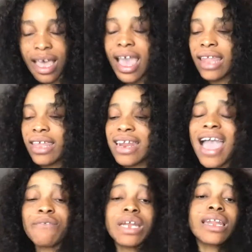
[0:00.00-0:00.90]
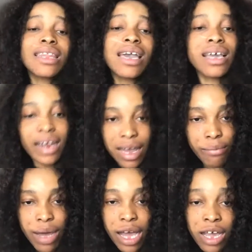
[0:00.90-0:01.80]
and then have another clear
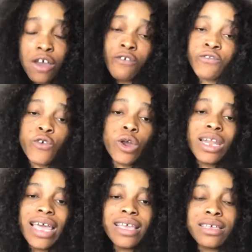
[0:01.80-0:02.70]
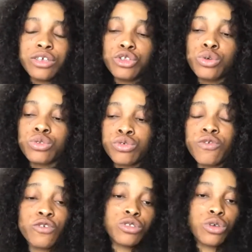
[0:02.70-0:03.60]
bag for, like, two
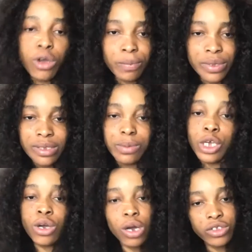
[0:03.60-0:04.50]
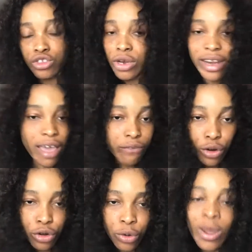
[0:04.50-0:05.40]
photocopies, because you never know,